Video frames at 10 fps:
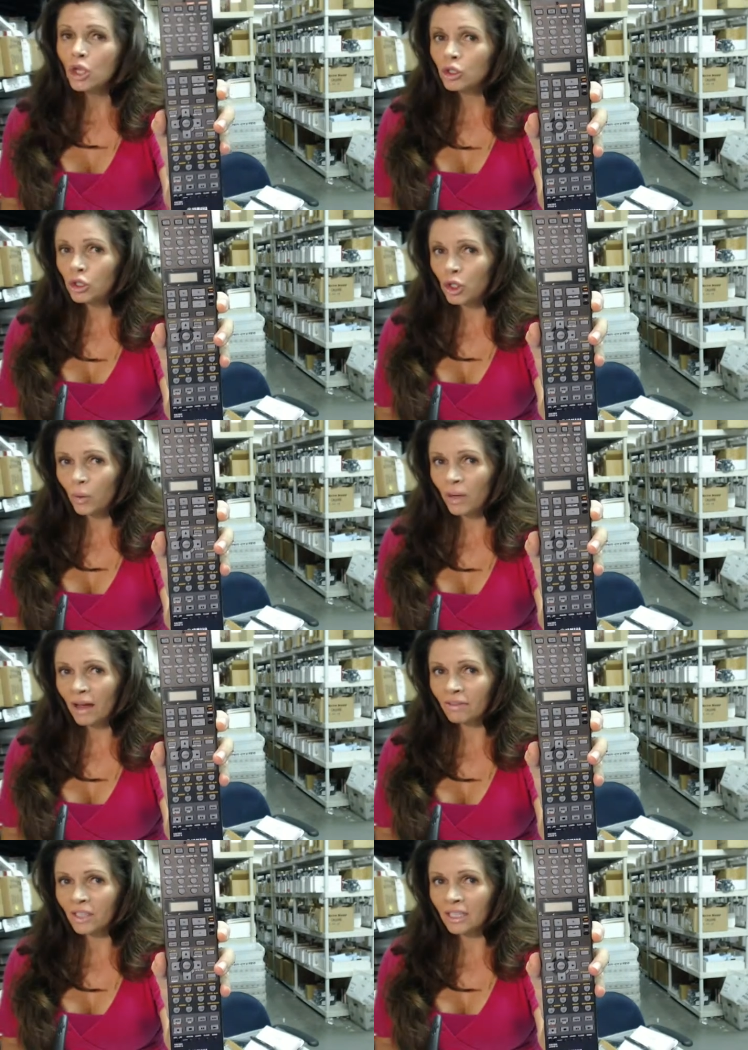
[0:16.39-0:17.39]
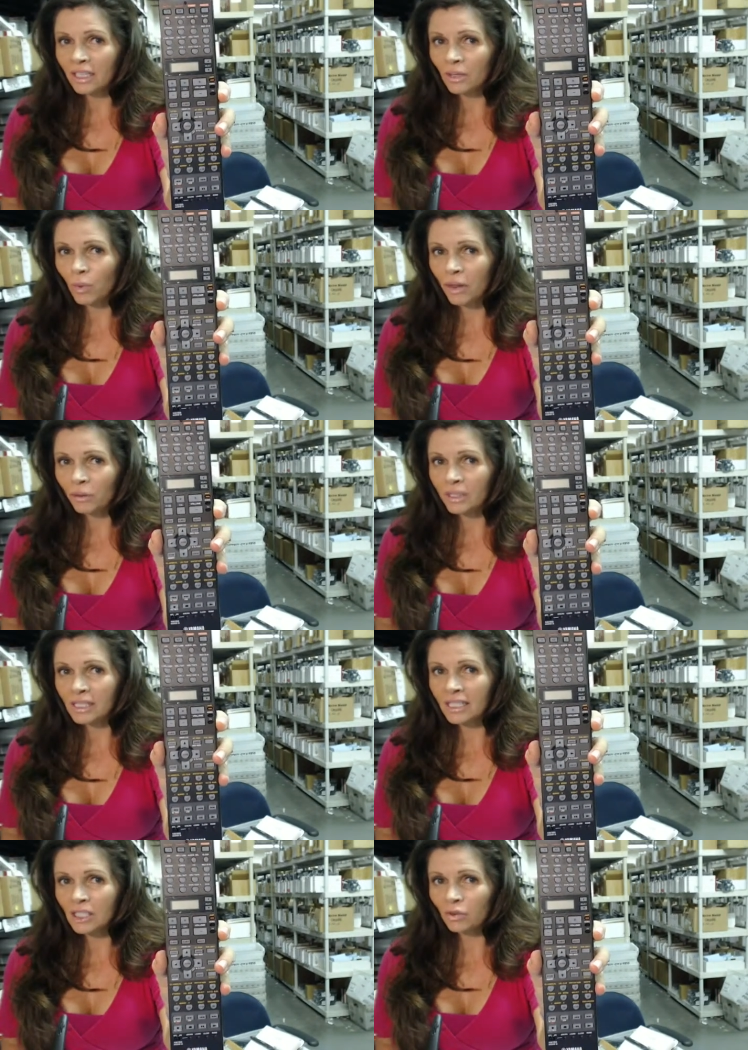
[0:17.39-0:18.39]
So whatever you need, whether
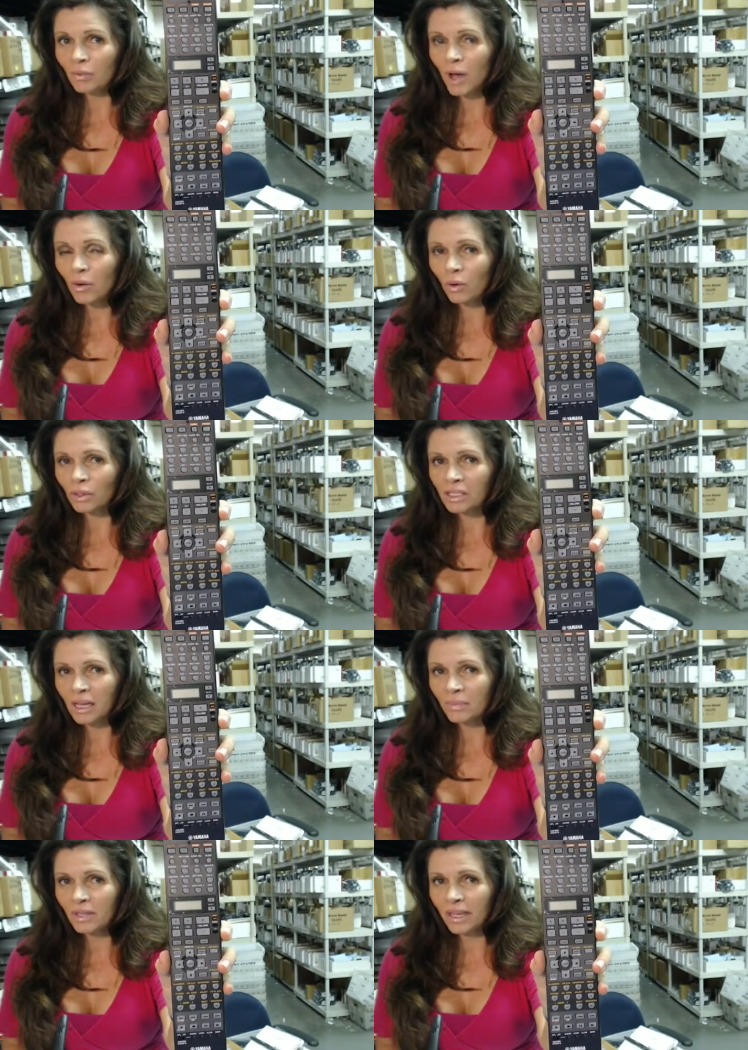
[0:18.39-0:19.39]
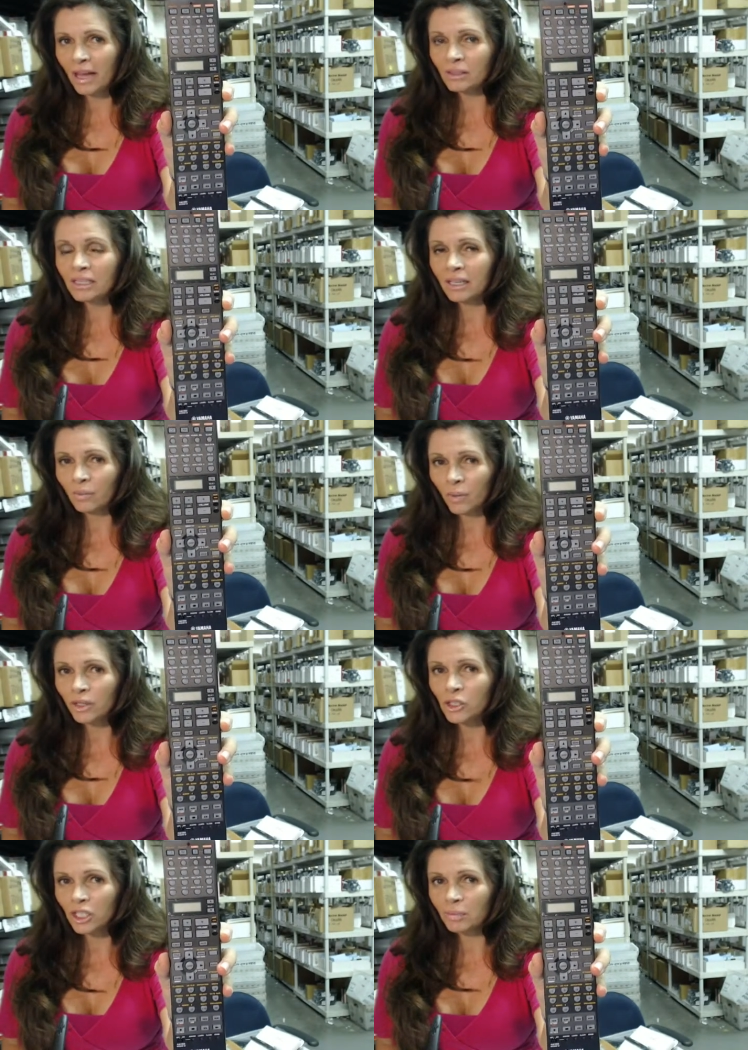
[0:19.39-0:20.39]
it's this remote or something else, it
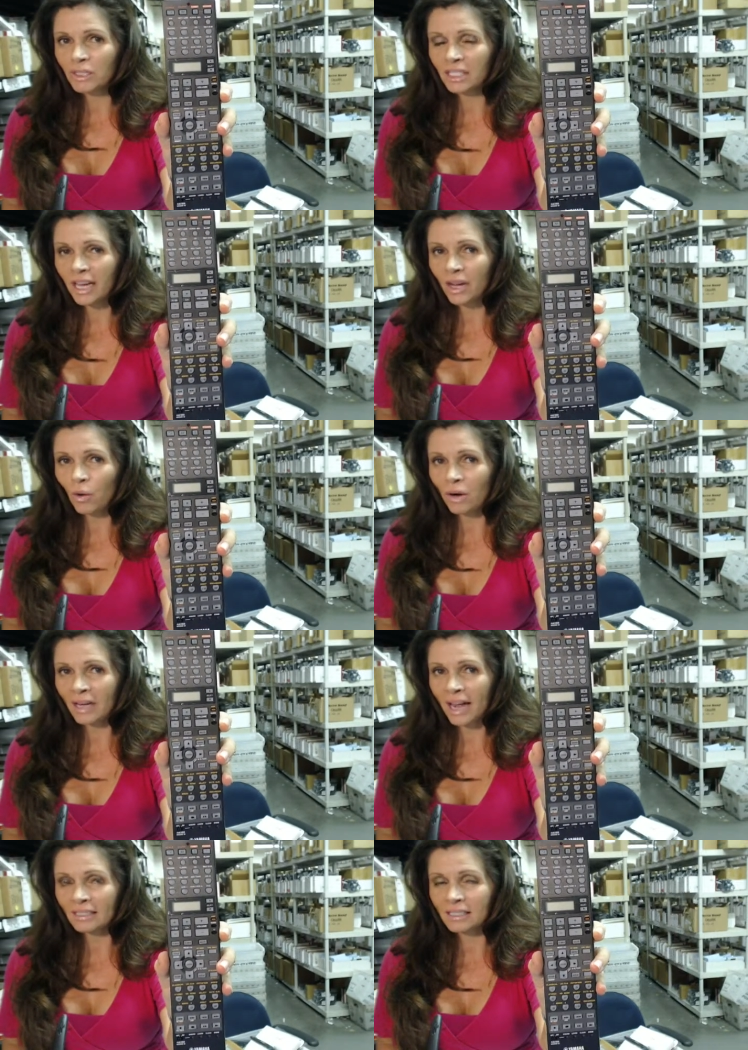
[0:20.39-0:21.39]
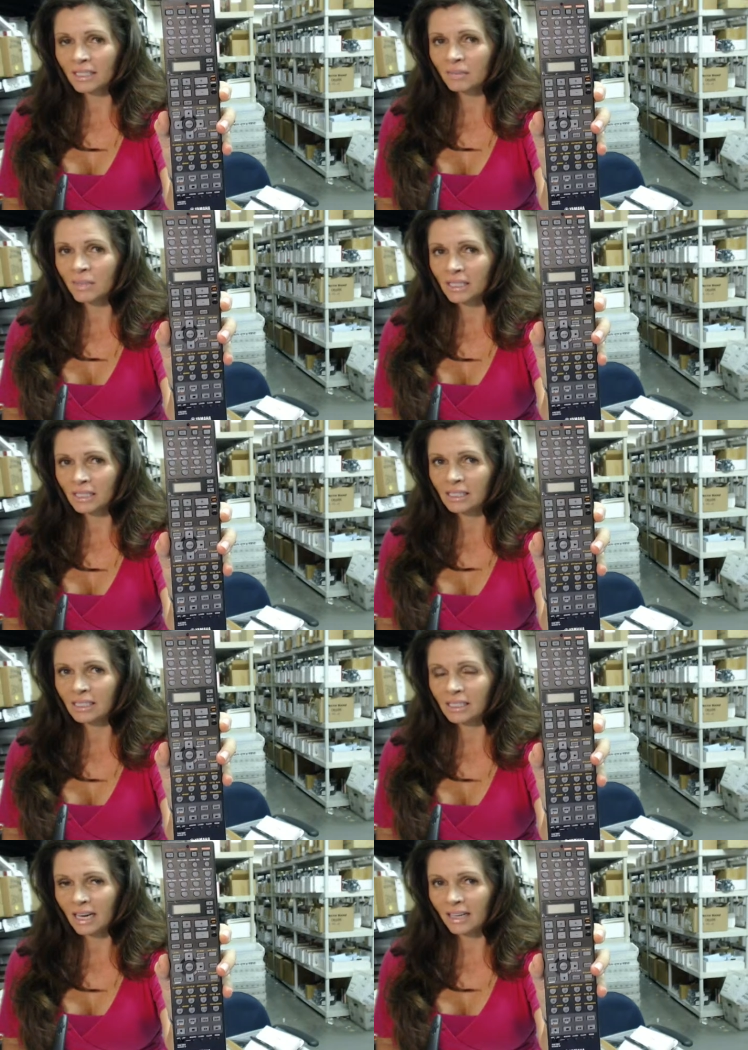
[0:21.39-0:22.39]
will ship today or next
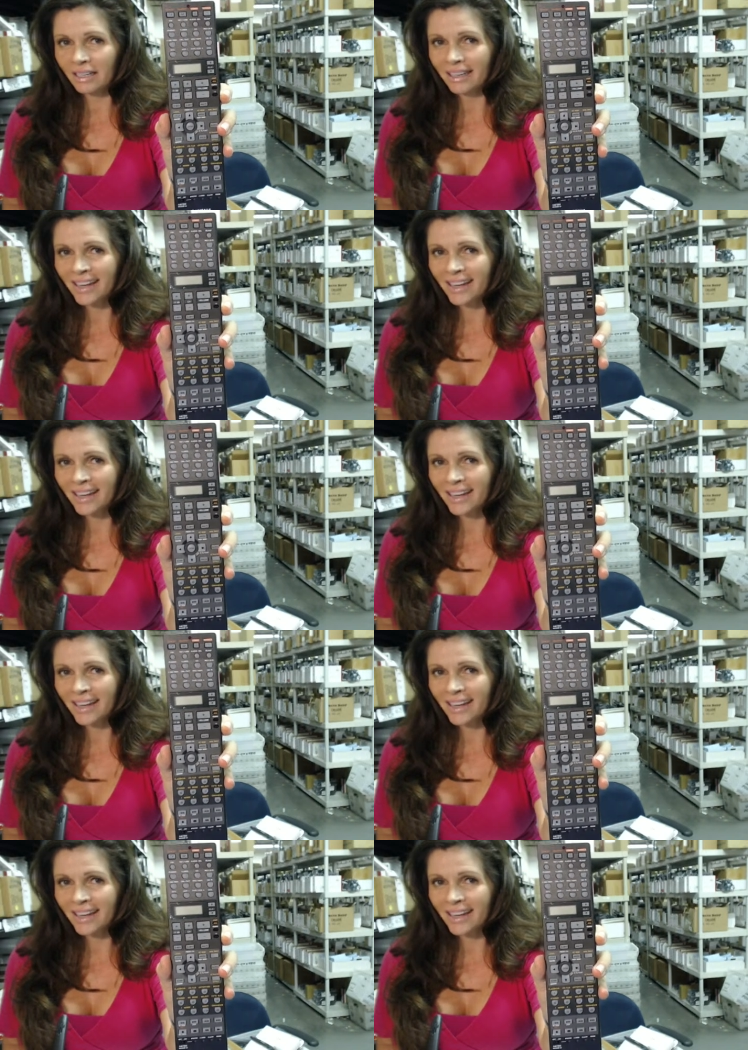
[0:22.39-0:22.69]
business day.